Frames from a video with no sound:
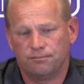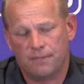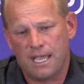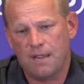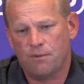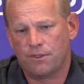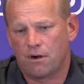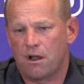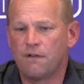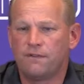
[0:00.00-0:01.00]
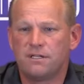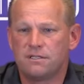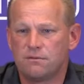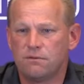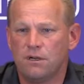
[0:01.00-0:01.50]
hey, with our
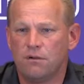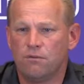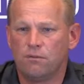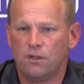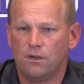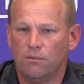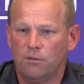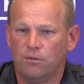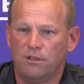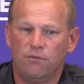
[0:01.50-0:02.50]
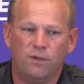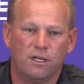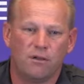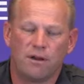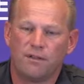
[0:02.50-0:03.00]
offense, you know, we believe we
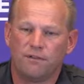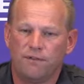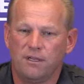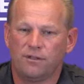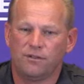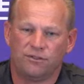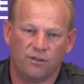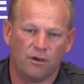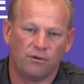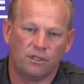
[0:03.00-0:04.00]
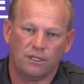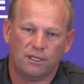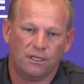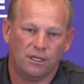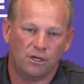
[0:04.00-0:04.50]
could go down the field. And so,
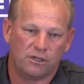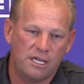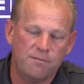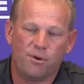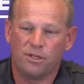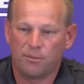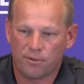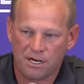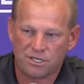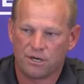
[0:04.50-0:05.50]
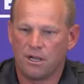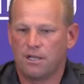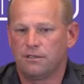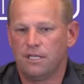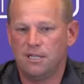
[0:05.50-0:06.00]
you know, keep putting the pressure
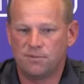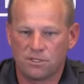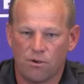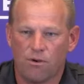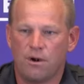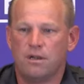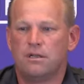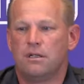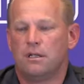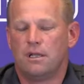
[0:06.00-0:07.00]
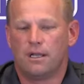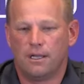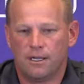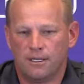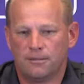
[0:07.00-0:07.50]
on, keep scoring.
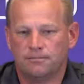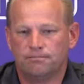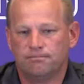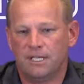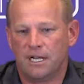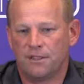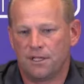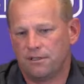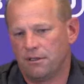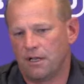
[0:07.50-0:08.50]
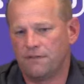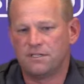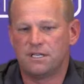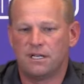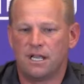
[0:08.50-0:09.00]
And I thought the
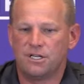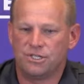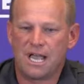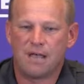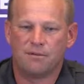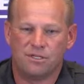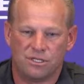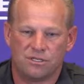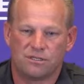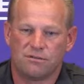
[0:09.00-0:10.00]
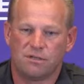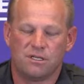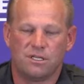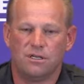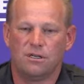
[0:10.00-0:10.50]
offense did a nice job of just
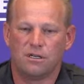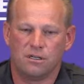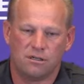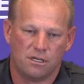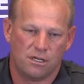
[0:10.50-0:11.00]
continuing to